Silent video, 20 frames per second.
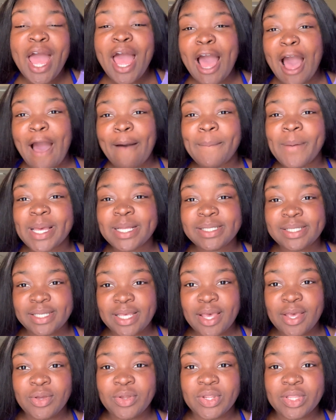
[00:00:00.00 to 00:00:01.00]
I might
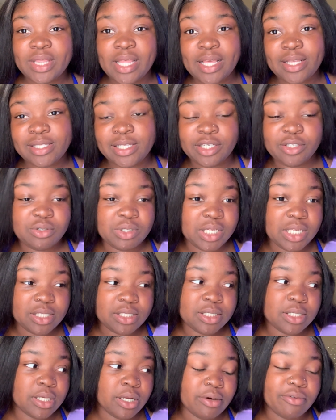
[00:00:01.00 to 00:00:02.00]
tell you the things that you need
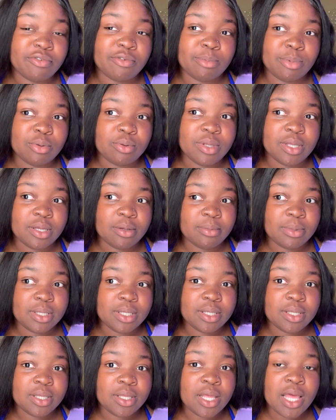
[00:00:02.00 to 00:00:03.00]
to know for boot camp.
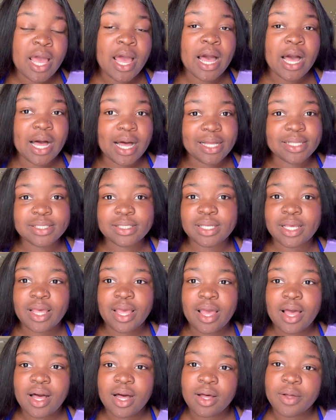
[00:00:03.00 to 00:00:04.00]
Then I'll tell
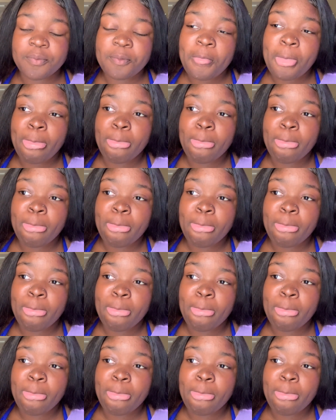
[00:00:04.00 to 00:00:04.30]
y'all.